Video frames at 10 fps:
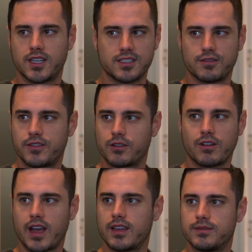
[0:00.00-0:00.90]
doesn't feel
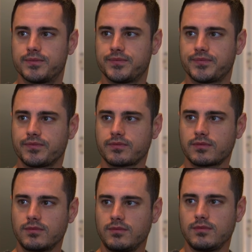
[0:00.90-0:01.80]
right. Yeah,
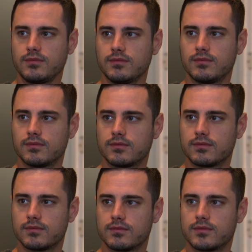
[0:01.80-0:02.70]
I can
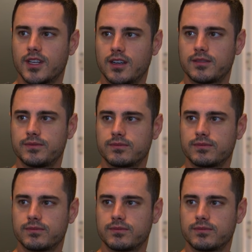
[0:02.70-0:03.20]
tell. Yeah.